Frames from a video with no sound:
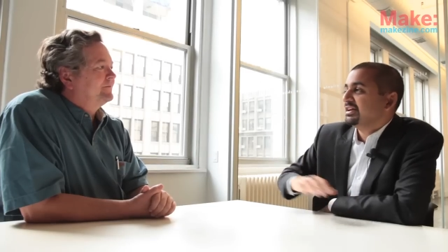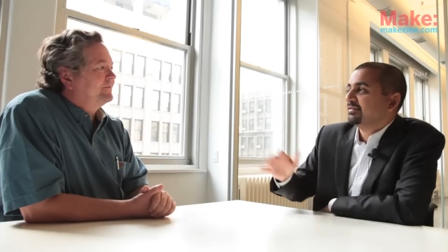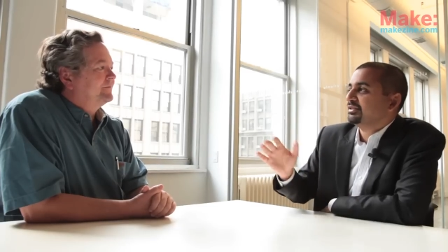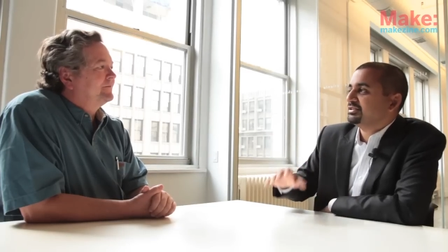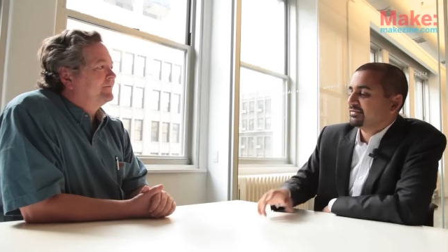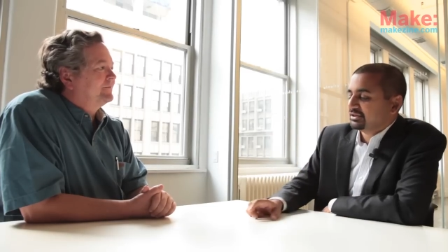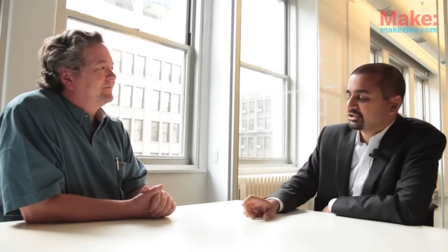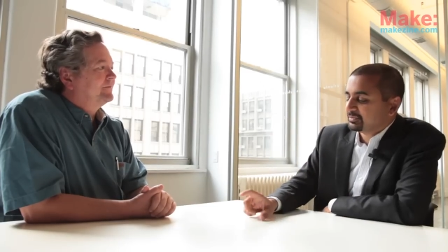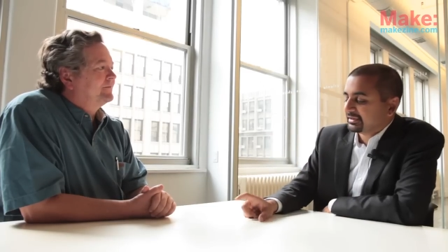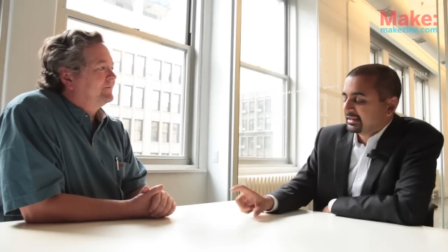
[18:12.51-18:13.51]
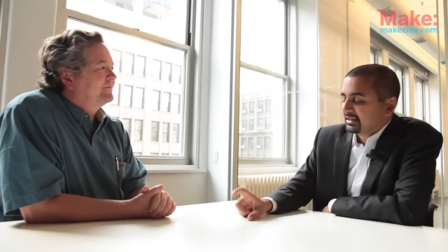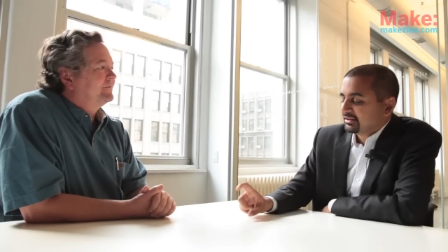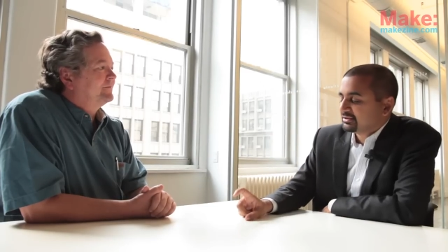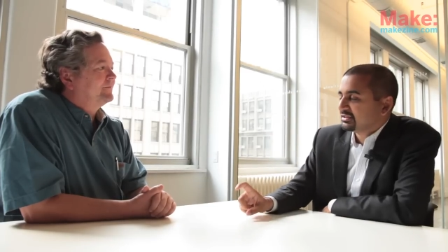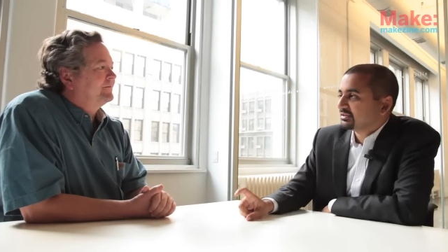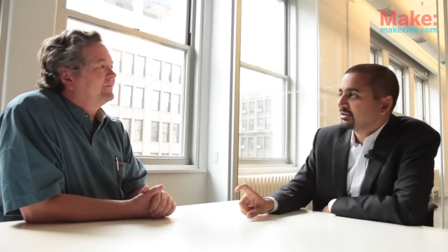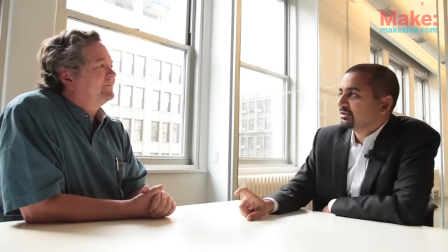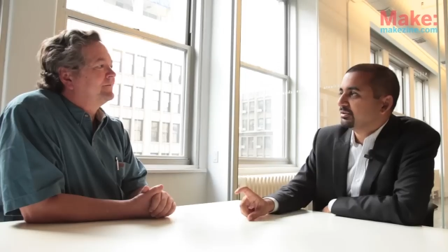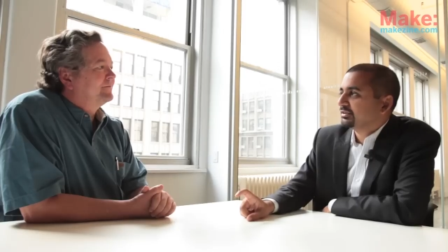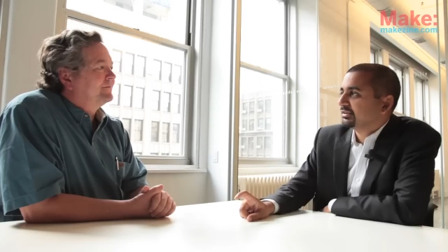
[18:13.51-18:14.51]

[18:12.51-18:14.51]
Speaker 1: all these different issues, but there's this little,